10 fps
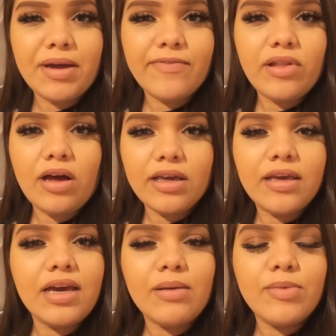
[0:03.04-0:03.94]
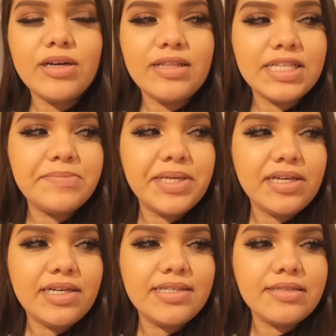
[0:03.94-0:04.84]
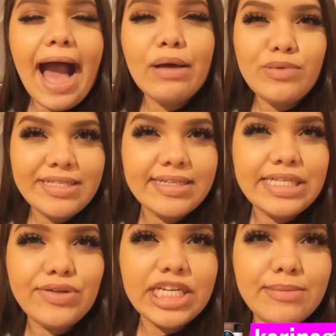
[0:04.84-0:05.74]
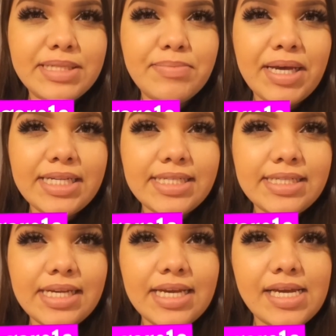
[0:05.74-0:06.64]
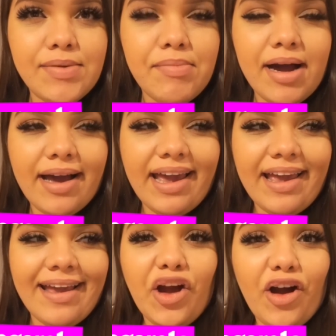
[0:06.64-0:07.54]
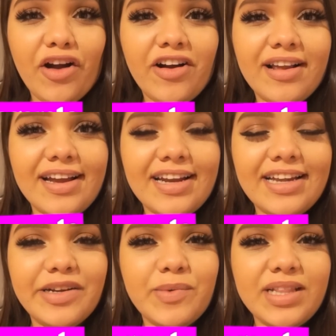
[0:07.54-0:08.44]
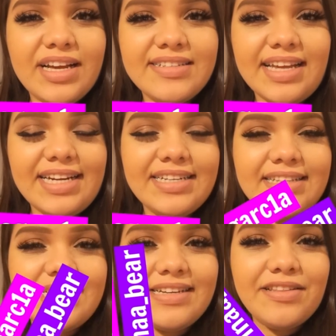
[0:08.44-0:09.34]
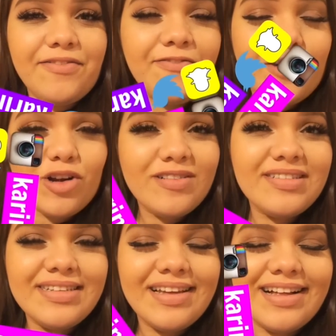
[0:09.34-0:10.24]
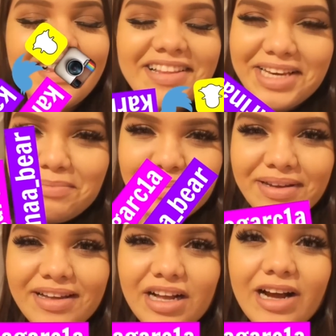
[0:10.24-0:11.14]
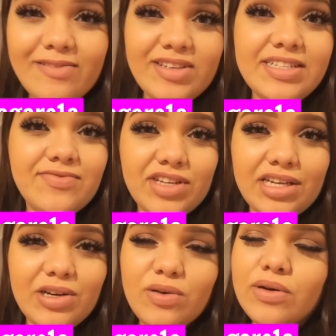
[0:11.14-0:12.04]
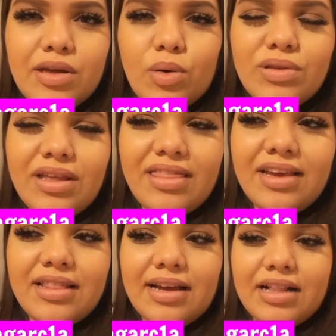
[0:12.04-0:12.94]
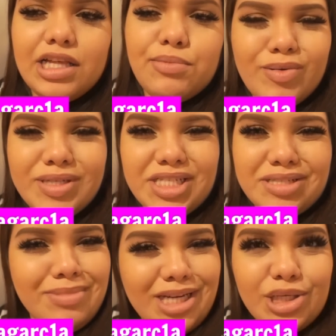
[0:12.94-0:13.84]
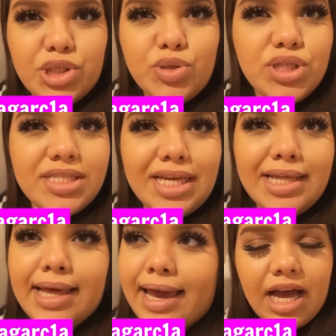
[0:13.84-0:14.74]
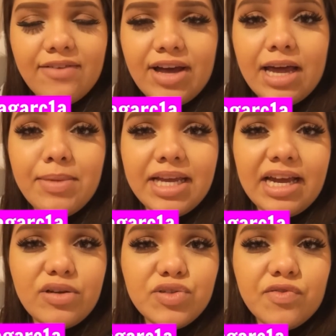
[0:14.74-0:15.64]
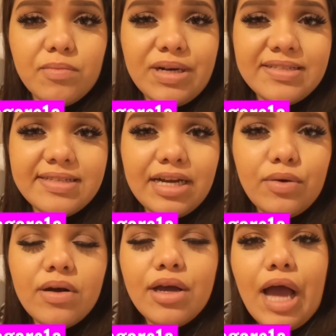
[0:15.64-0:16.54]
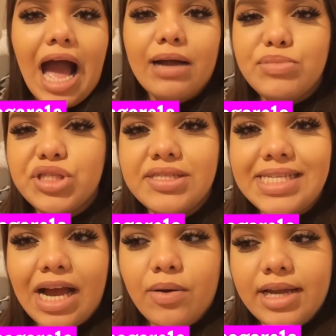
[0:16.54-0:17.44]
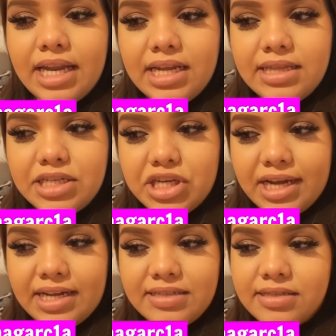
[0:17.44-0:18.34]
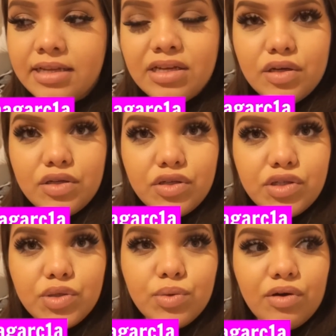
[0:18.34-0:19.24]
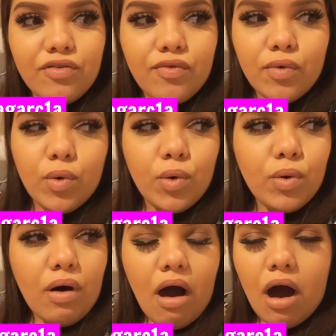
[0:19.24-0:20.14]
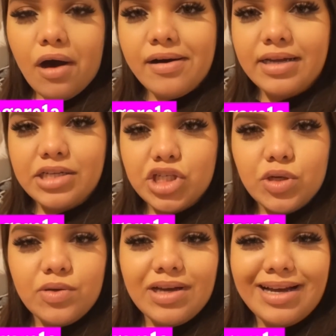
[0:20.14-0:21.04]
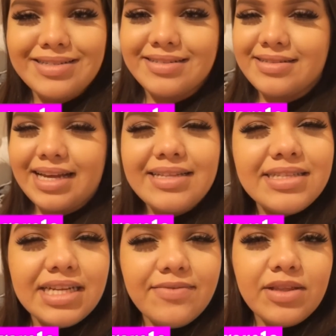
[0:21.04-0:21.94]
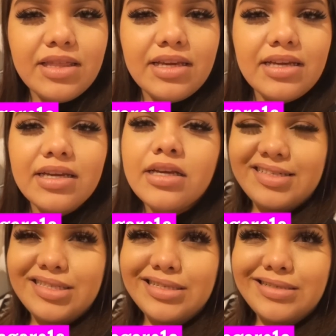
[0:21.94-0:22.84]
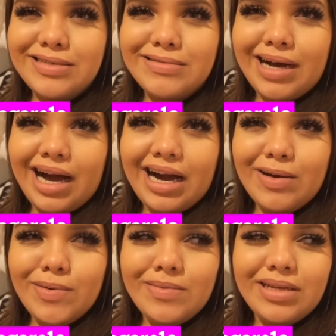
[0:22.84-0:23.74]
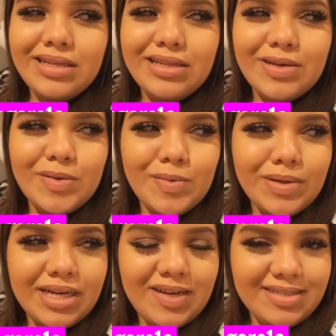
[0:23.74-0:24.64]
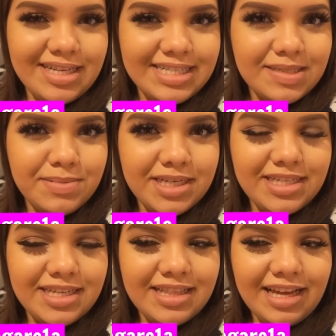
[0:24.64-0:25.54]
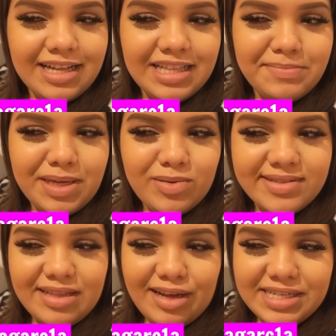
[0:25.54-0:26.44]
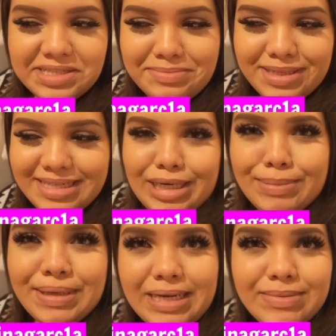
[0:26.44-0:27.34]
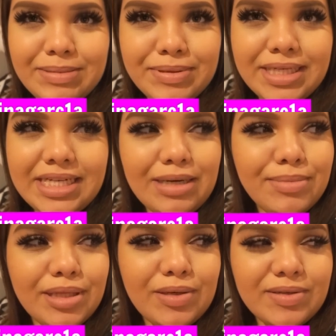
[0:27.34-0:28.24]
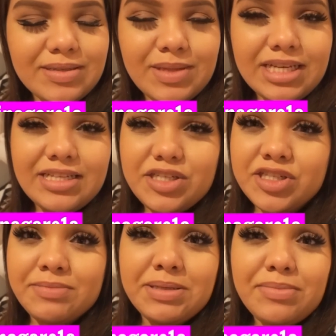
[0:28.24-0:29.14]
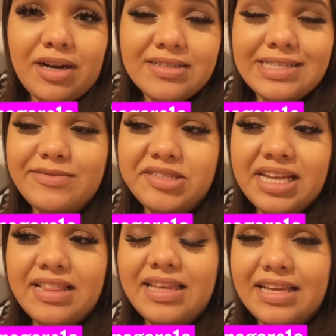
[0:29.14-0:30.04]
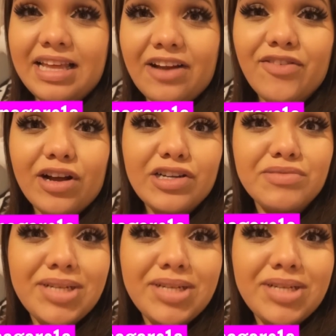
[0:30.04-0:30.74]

my vlogging camera, and that's because I was clearing up space in my card and I didn't realize that I deleted the first clip of this video. The only thing in that clip was just my intro, just saying like I've had my candles for months now. I'm just now getting the chance to do a full haul and show you guys the scents and everything. So I don't really know what else I explained in that clip that was lost, but I'll probably put it down below or something in the description box if there's anything that I forgot to